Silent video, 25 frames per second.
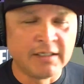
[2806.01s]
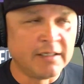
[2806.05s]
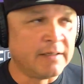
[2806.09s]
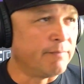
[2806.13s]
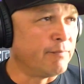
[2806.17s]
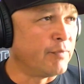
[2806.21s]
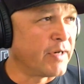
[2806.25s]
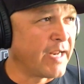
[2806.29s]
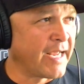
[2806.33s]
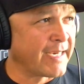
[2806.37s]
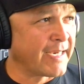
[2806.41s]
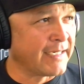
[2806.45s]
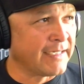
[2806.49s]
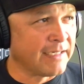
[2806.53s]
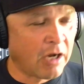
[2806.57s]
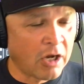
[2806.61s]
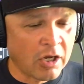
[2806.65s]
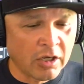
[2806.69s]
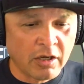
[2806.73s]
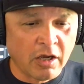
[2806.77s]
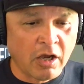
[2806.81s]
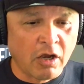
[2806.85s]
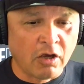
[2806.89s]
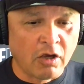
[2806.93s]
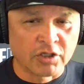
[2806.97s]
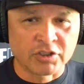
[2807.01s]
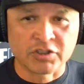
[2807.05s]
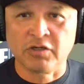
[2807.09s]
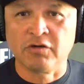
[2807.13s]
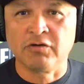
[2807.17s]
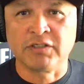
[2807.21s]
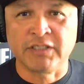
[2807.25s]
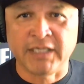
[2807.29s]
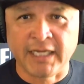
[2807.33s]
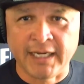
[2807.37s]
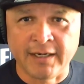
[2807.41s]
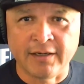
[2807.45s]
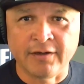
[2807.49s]
but I can
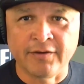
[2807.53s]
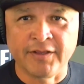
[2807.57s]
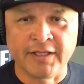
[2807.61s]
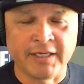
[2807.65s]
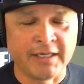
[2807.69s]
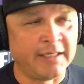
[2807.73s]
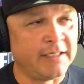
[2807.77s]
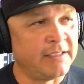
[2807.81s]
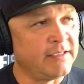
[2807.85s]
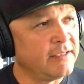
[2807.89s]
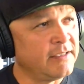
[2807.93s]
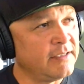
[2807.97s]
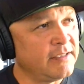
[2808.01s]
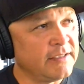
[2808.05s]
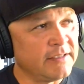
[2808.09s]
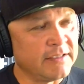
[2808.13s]
also tell that